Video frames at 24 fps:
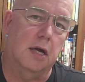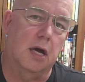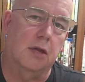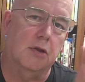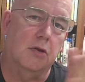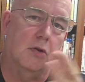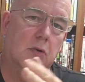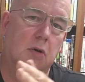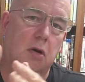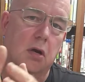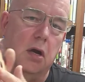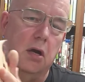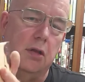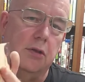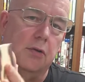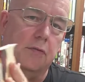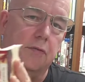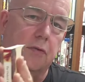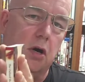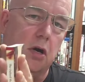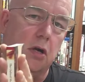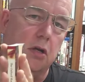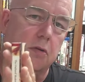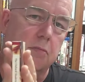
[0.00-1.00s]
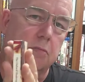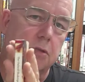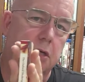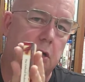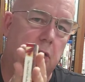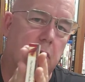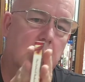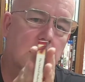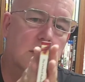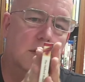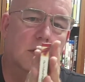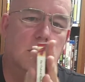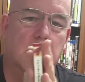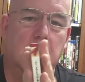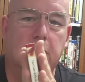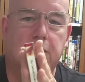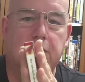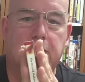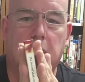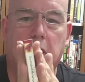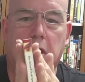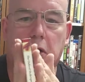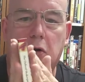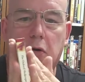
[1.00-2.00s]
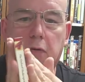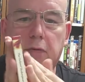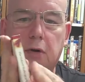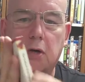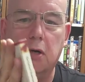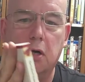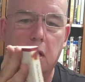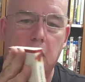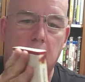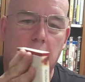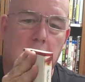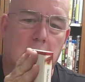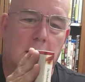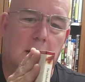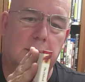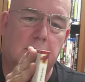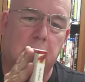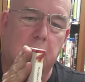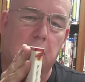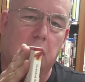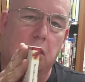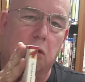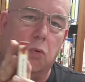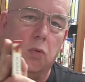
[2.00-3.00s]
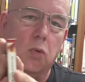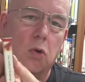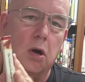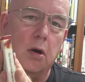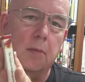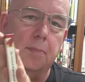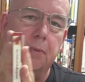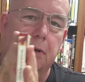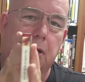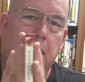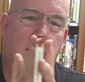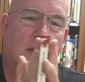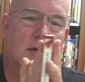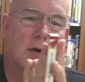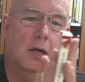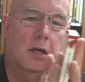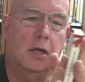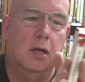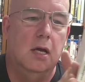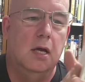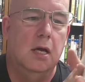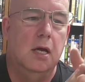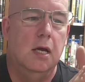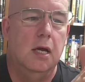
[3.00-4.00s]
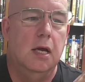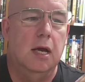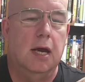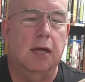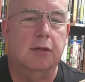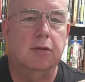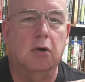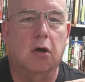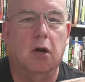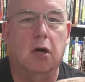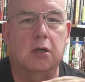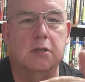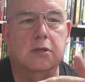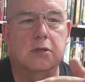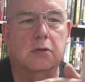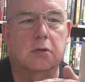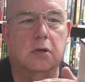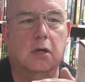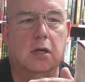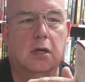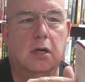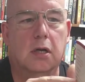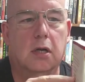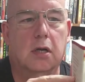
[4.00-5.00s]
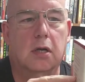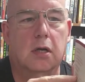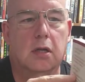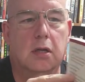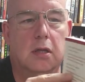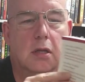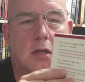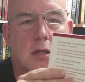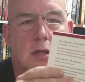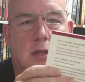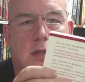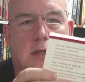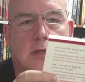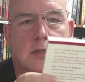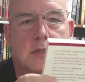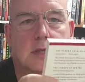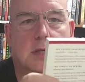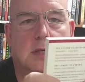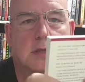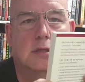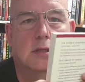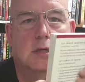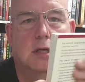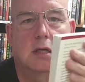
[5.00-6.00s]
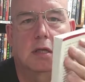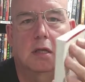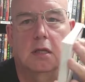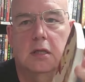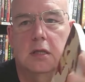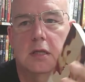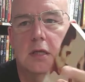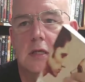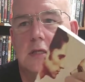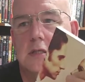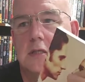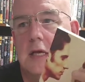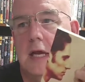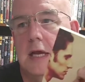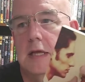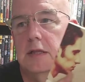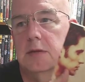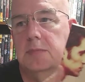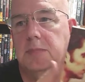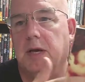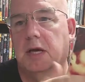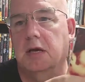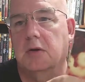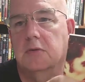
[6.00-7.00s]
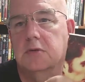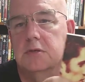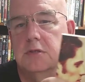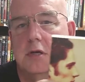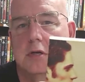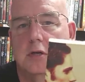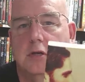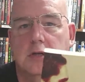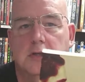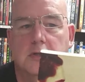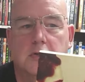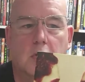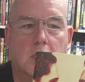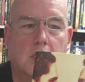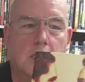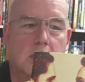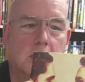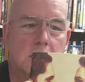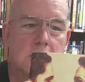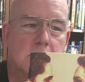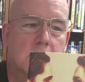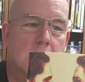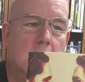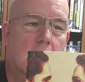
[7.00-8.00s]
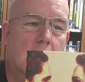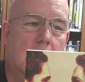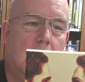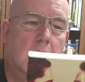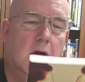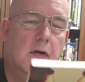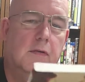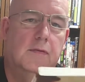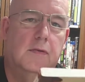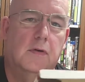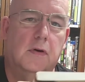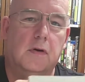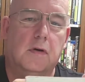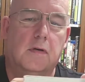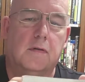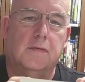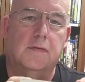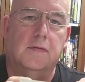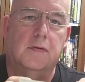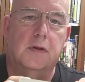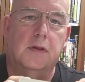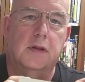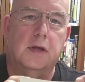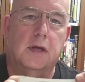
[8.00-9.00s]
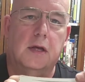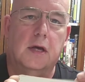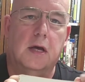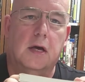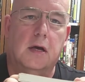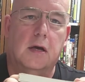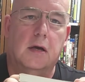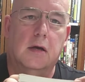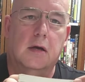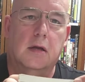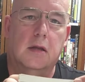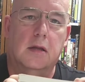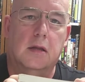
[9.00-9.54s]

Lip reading: other volumes. All right, they're going to fall over and they're going to warp. All right, and they're also going to these and the penguins are notorious for the